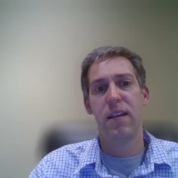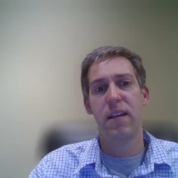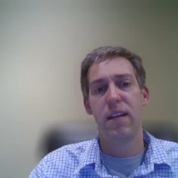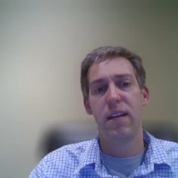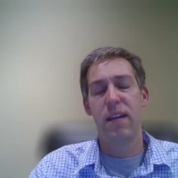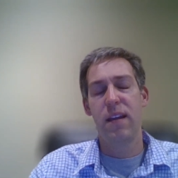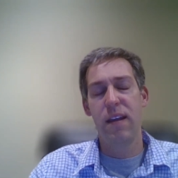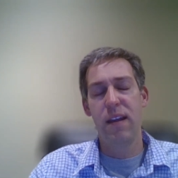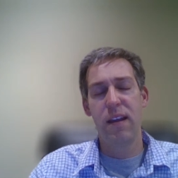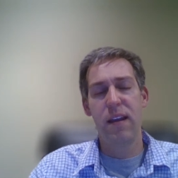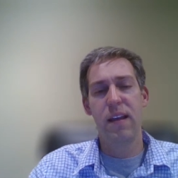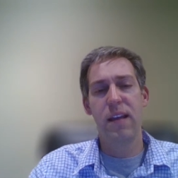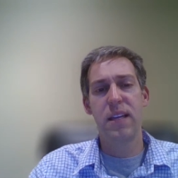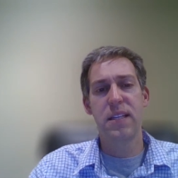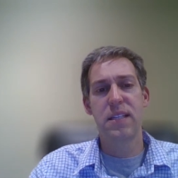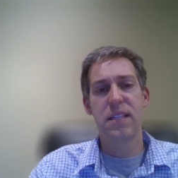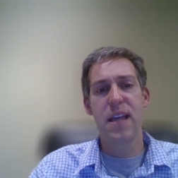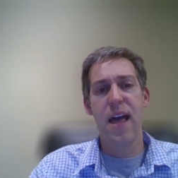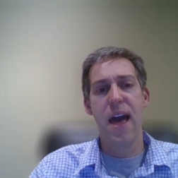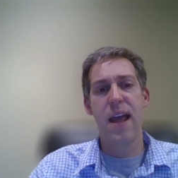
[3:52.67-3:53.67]
It
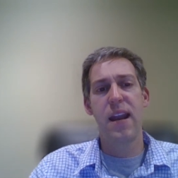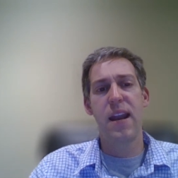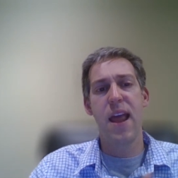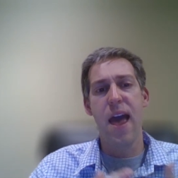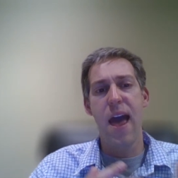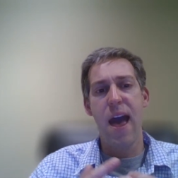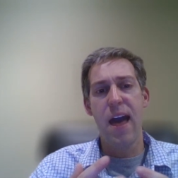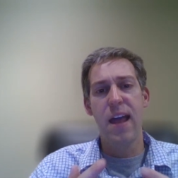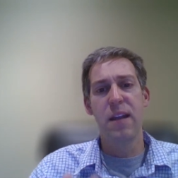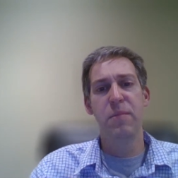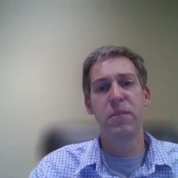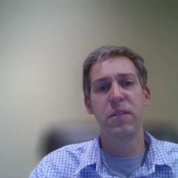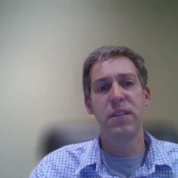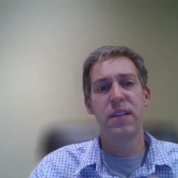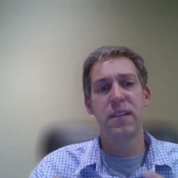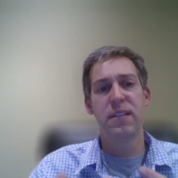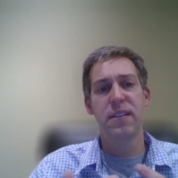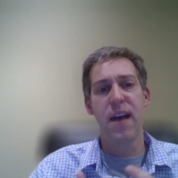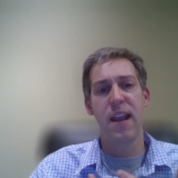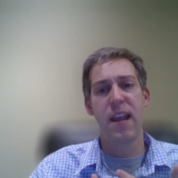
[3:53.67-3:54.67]
is that an animal
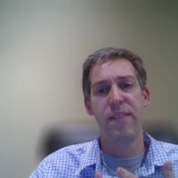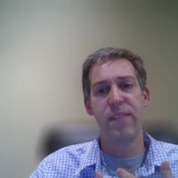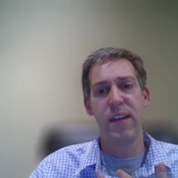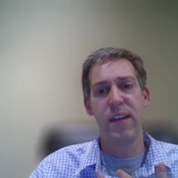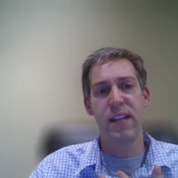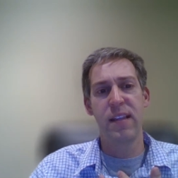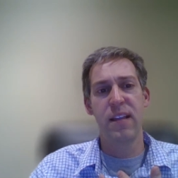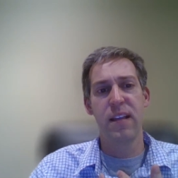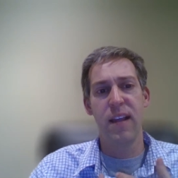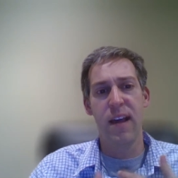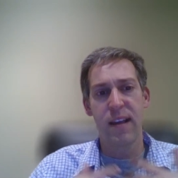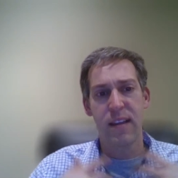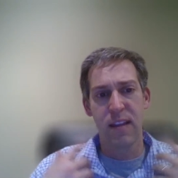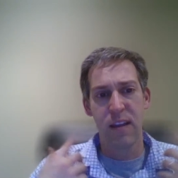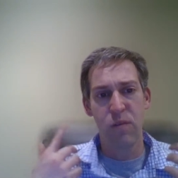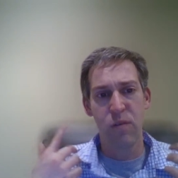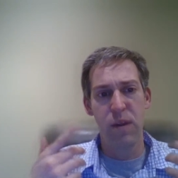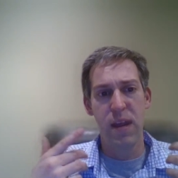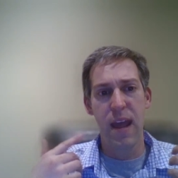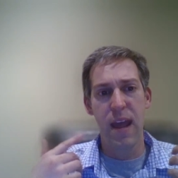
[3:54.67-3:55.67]
does not have intellect
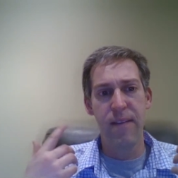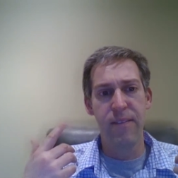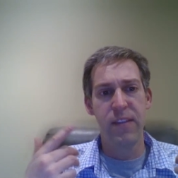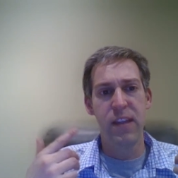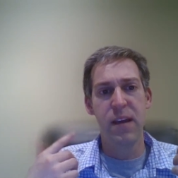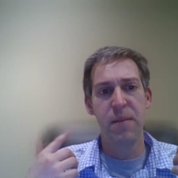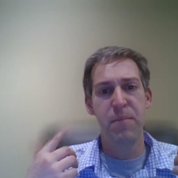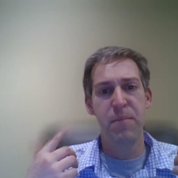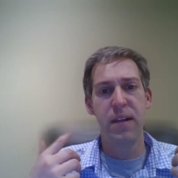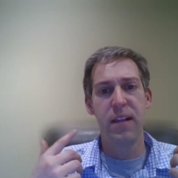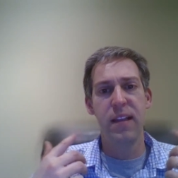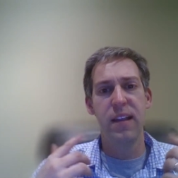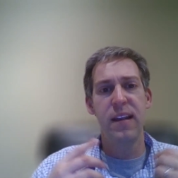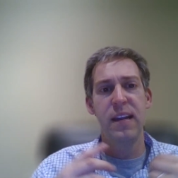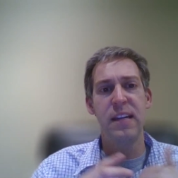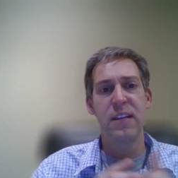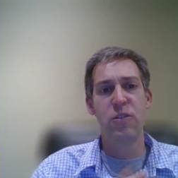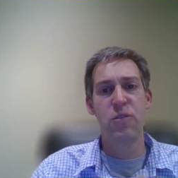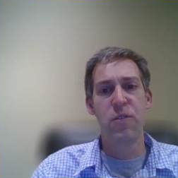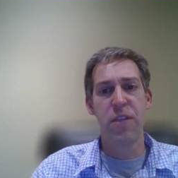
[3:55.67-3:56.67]
and we have the
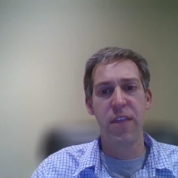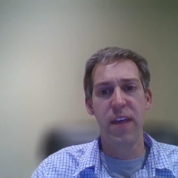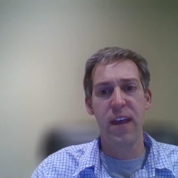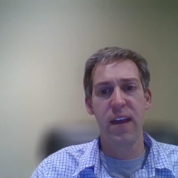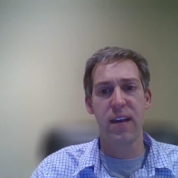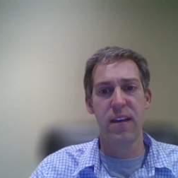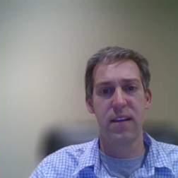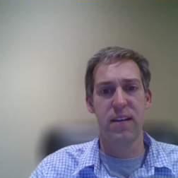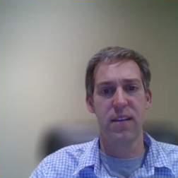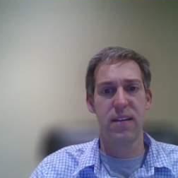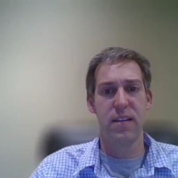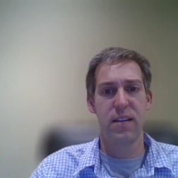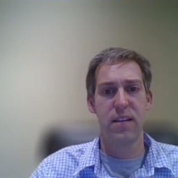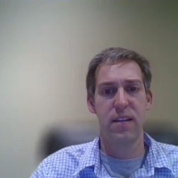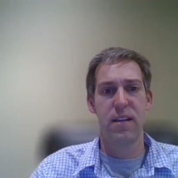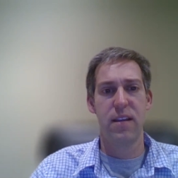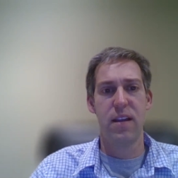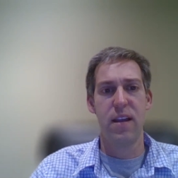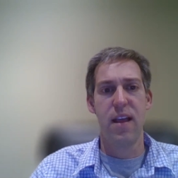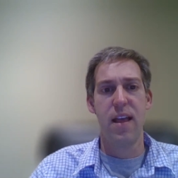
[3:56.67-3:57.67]
ability to think.
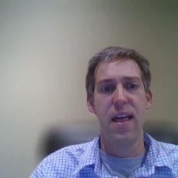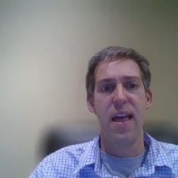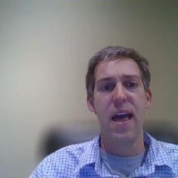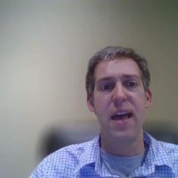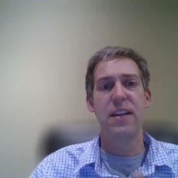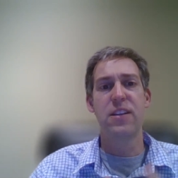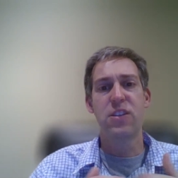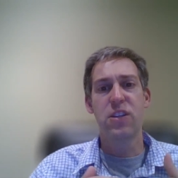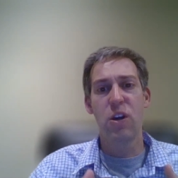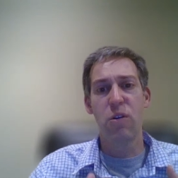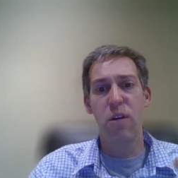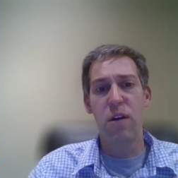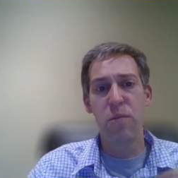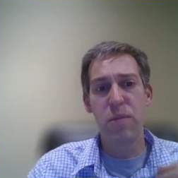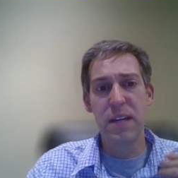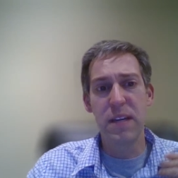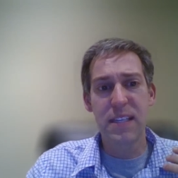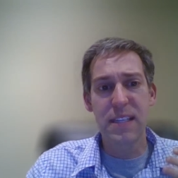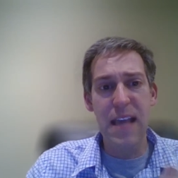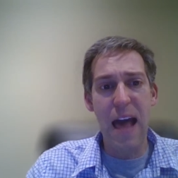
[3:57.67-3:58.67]
And so when
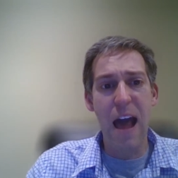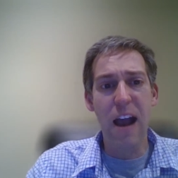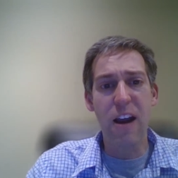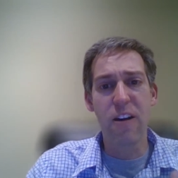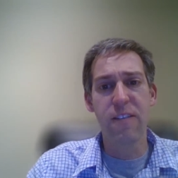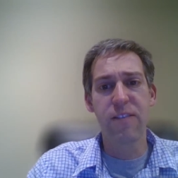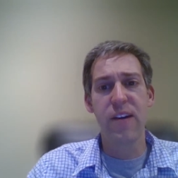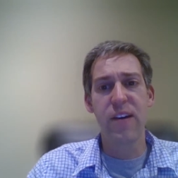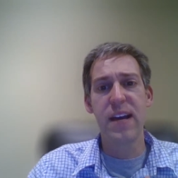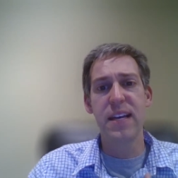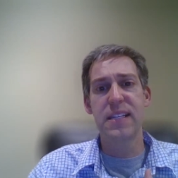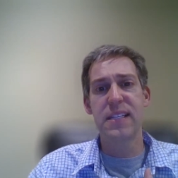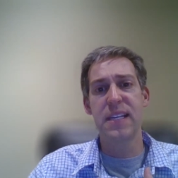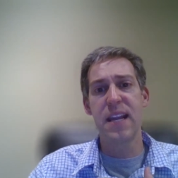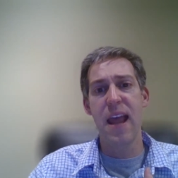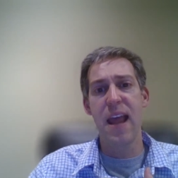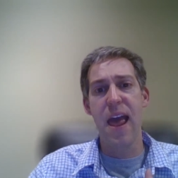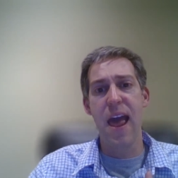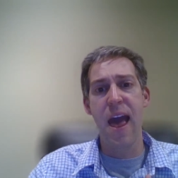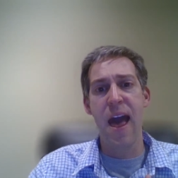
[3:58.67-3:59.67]
we sacrifice
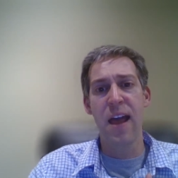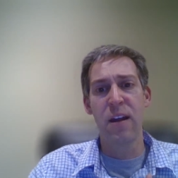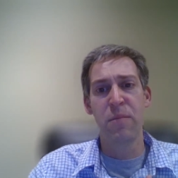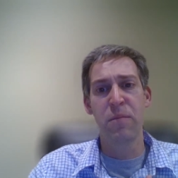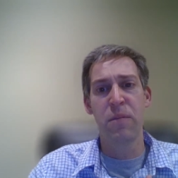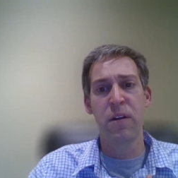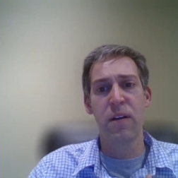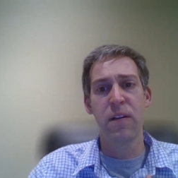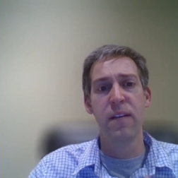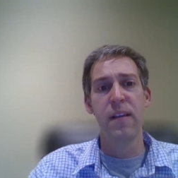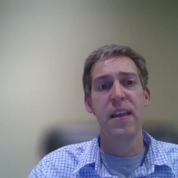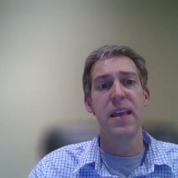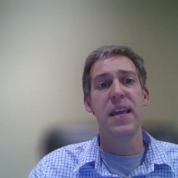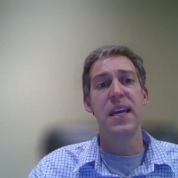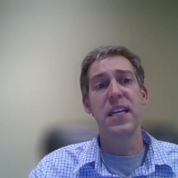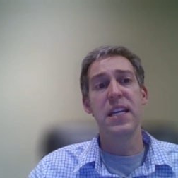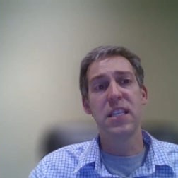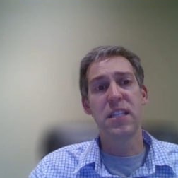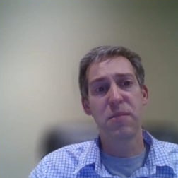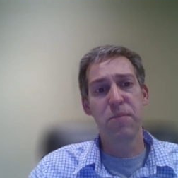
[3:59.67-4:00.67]
an animal,
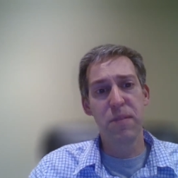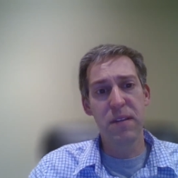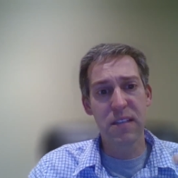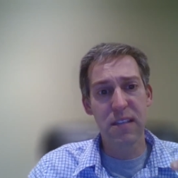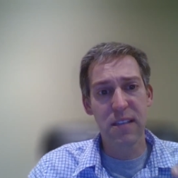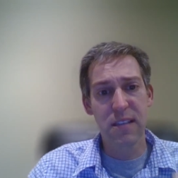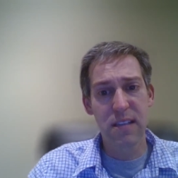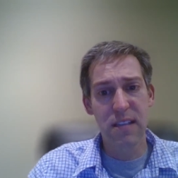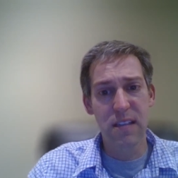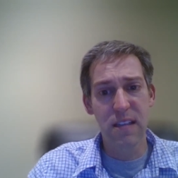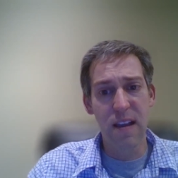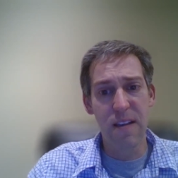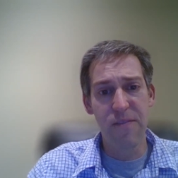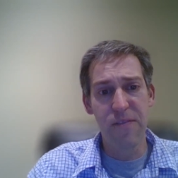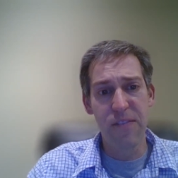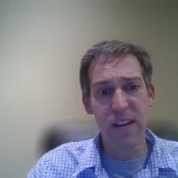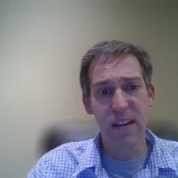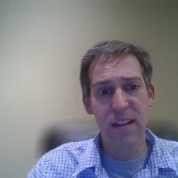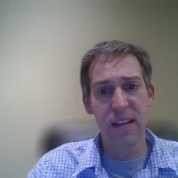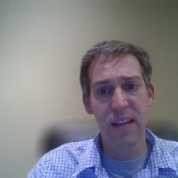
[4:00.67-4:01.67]
and
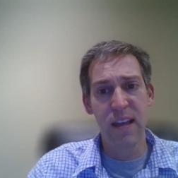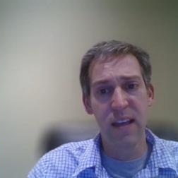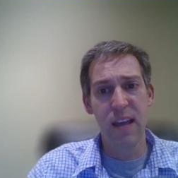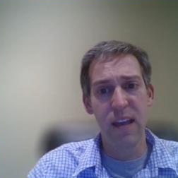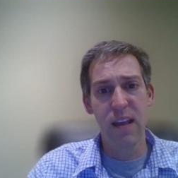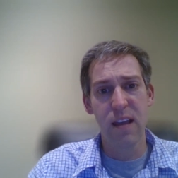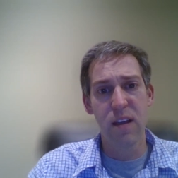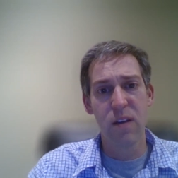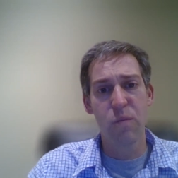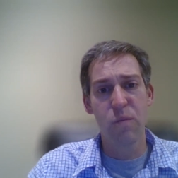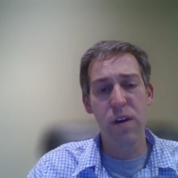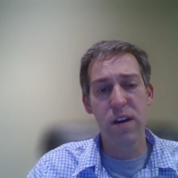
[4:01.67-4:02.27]
specifically we're